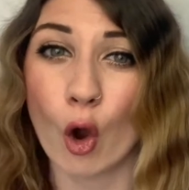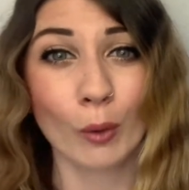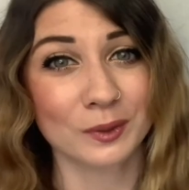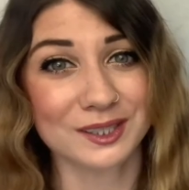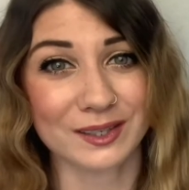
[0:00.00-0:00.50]

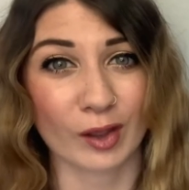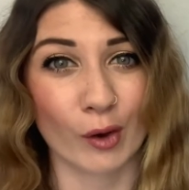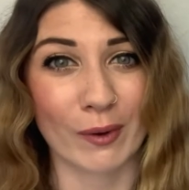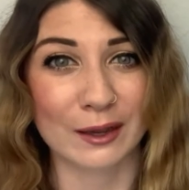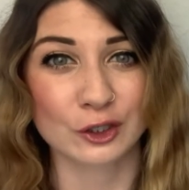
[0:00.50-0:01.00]
opposite
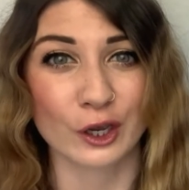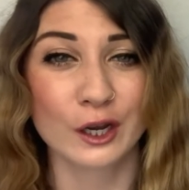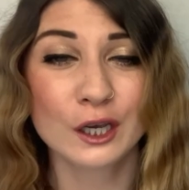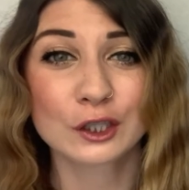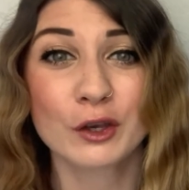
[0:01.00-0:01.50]

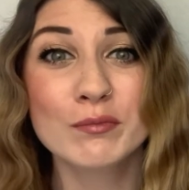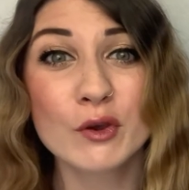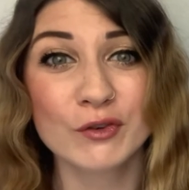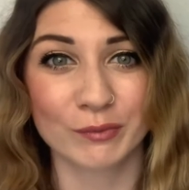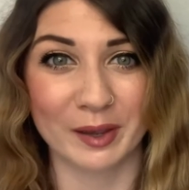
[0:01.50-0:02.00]
direction to
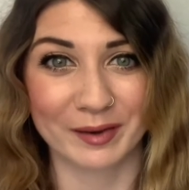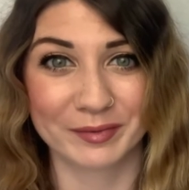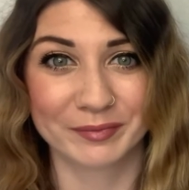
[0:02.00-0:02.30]
movement.